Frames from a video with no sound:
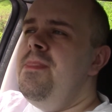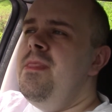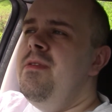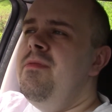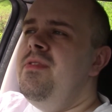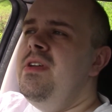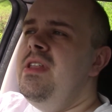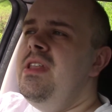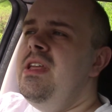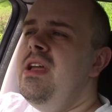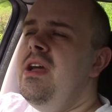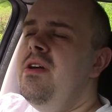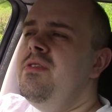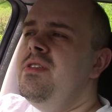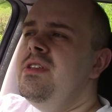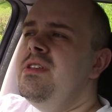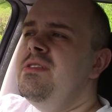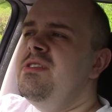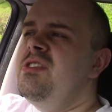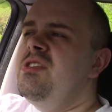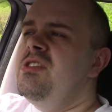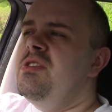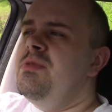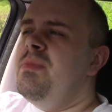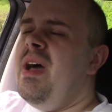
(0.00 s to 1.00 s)
video
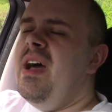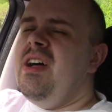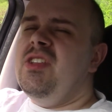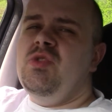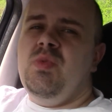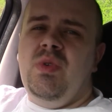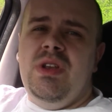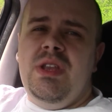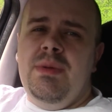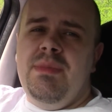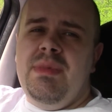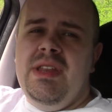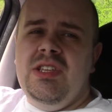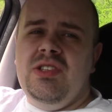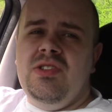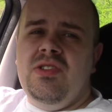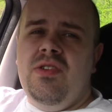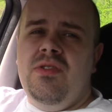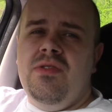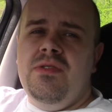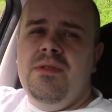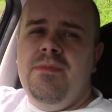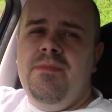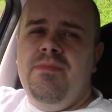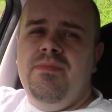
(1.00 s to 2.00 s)
that's about 20 minutes
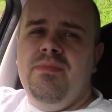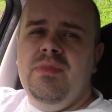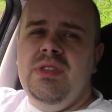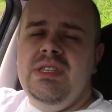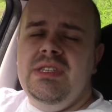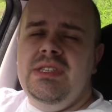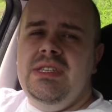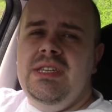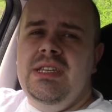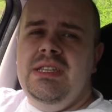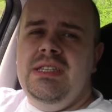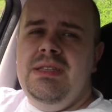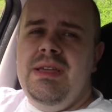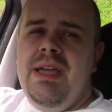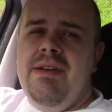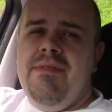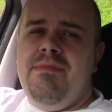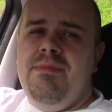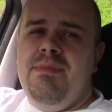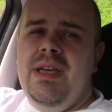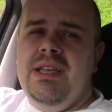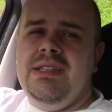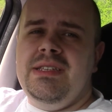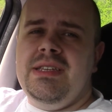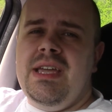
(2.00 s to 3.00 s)
long with a 60
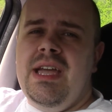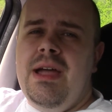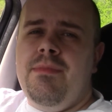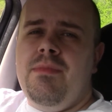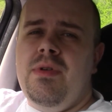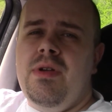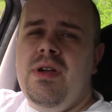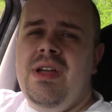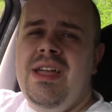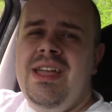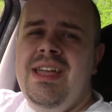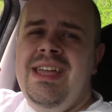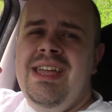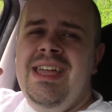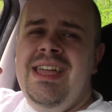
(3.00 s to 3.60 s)
FPS camera,